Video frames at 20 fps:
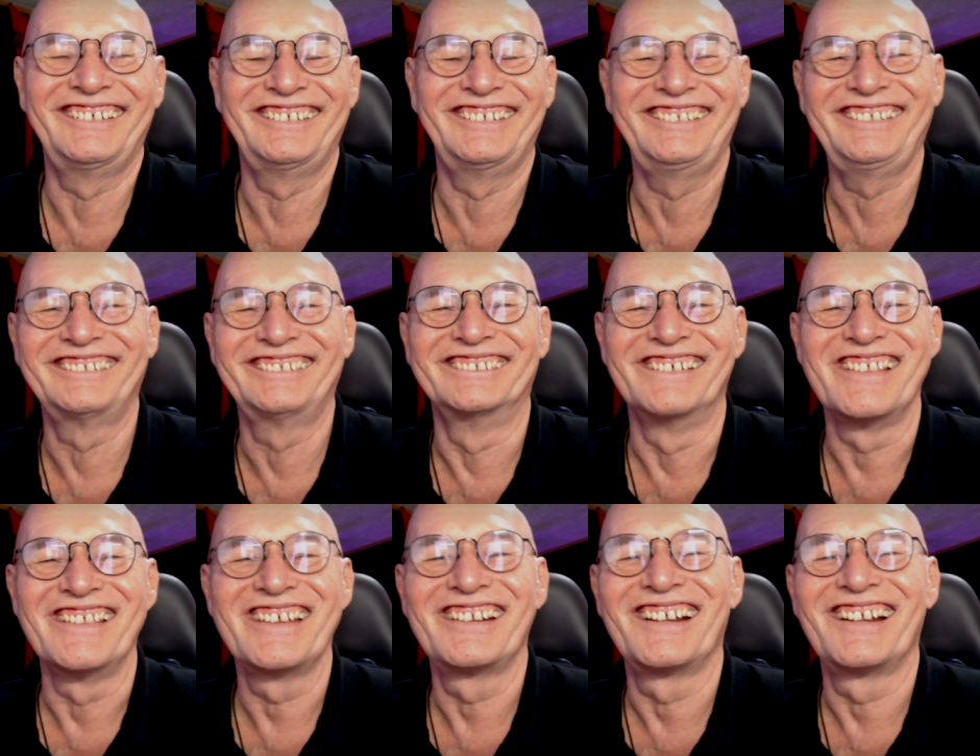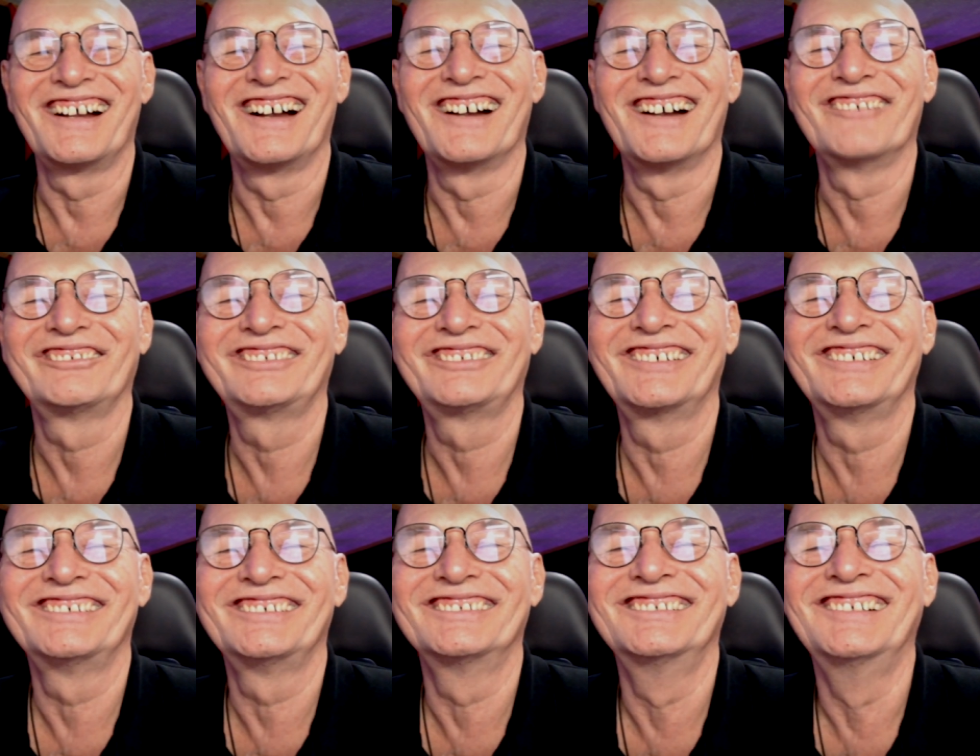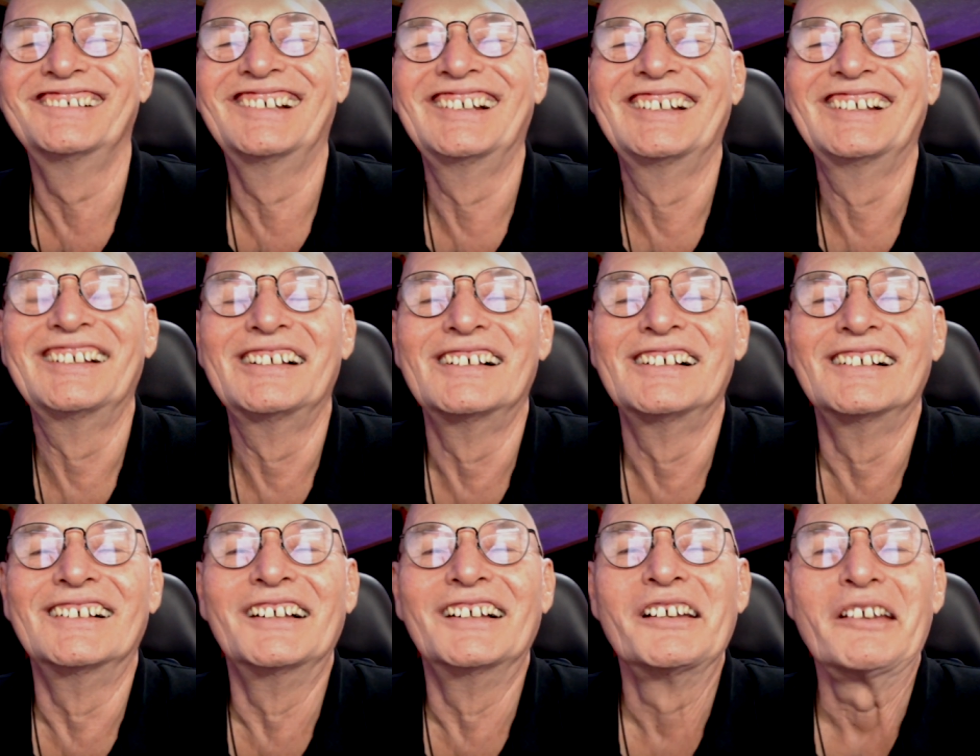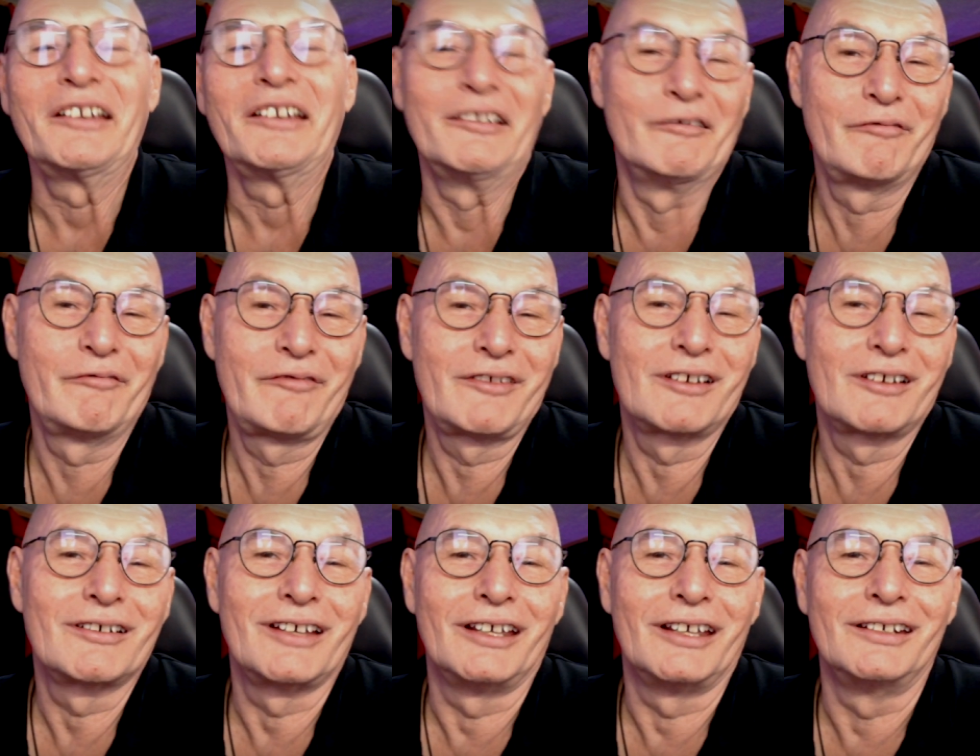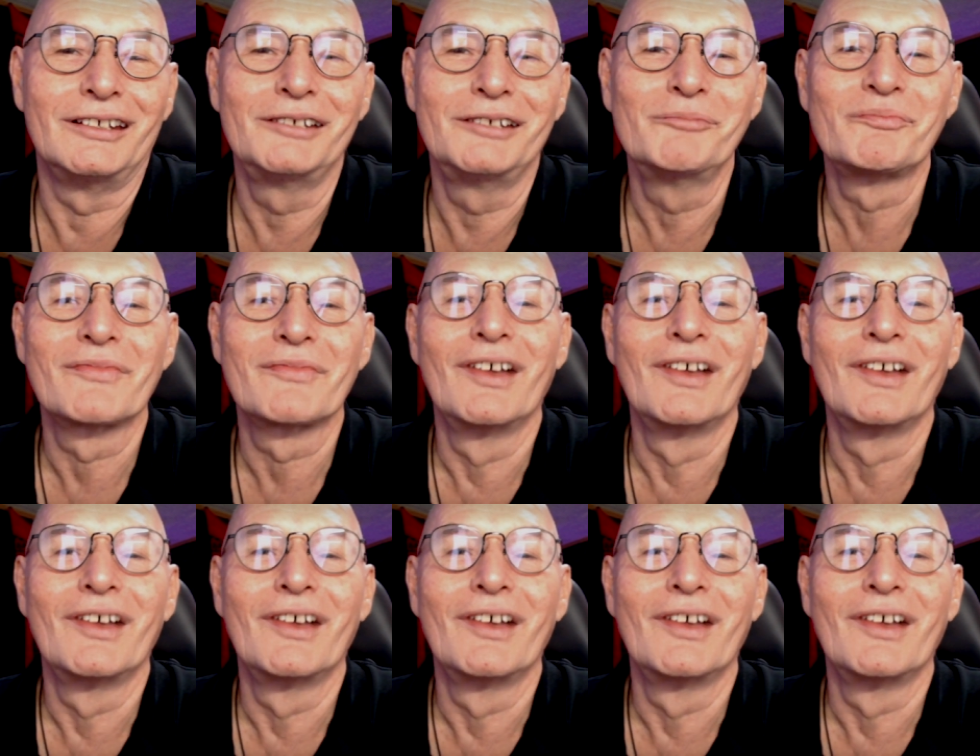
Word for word: you know, that are after you, if there are any,